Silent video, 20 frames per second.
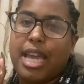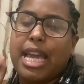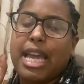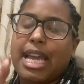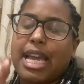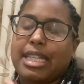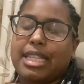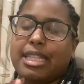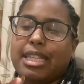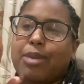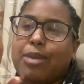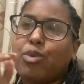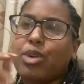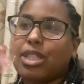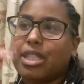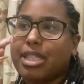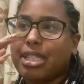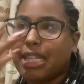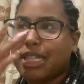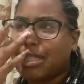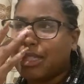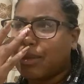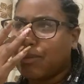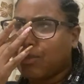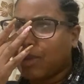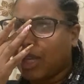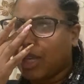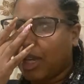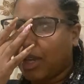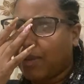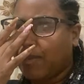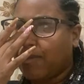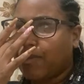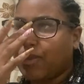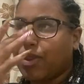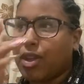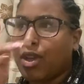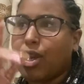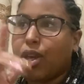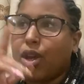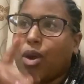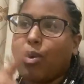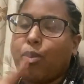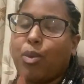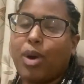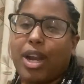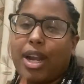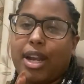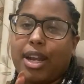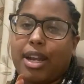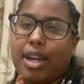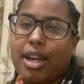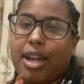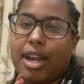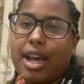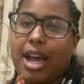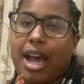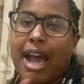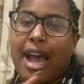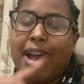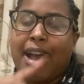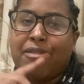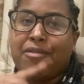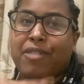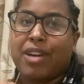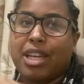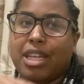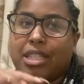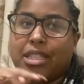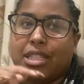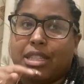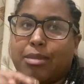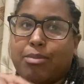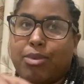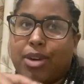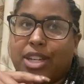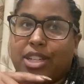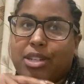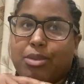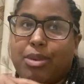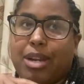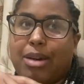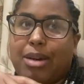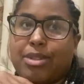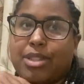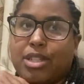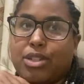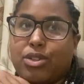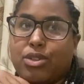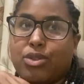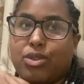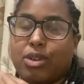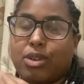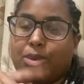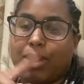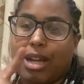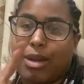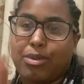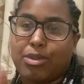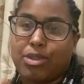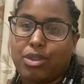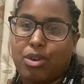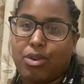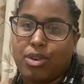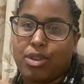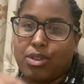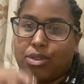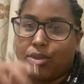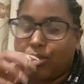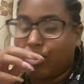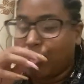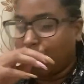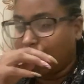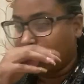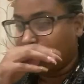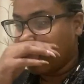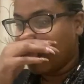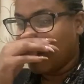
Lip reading: And someone said to me when I had fell into depression when I was in New York, when I was going through